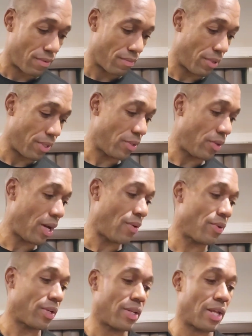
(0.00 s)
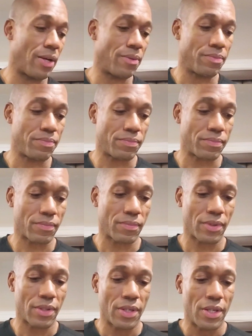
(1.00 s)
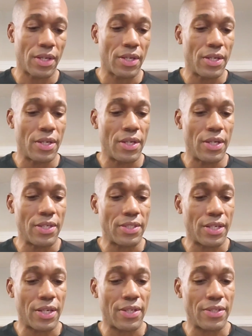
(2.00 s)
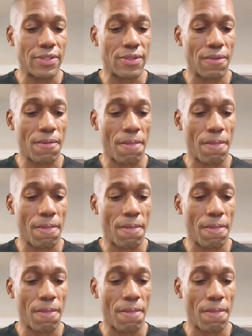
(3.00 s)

But no, I'll read it now. It says,